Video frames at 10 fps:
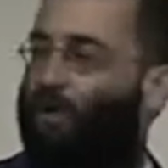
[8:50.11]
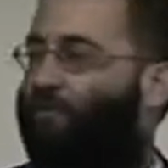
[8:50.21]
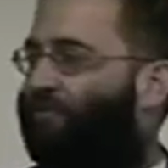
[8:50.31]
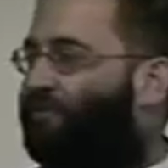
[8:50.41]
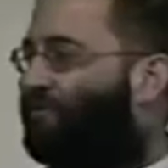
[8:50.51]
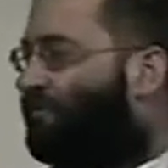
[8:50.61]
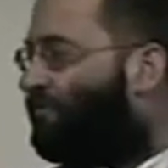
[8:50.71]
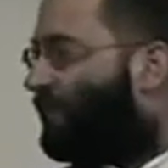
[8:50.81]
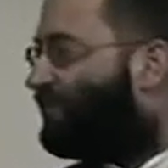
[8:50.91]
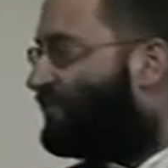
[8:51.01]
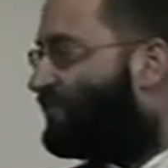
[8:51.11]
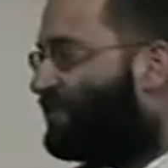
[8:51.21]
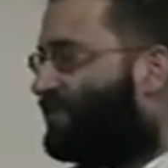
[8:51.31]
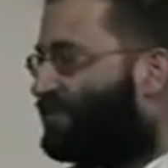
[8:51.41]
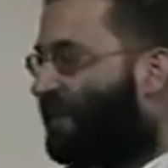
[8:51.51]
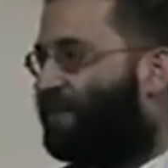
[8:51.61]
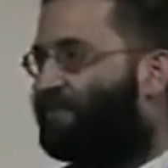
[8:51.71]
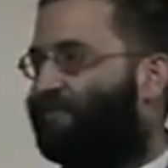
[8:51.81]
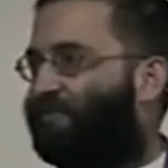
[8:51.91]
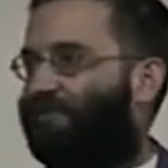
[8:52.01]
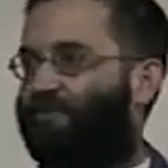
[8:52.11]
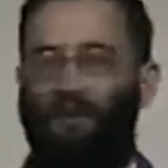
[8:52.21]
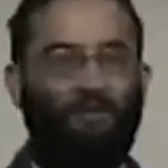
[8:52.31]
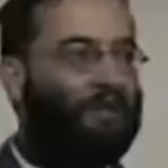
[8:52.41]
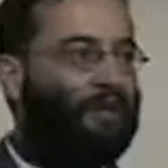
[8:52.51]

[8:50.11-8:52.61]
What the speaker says: written about his end, about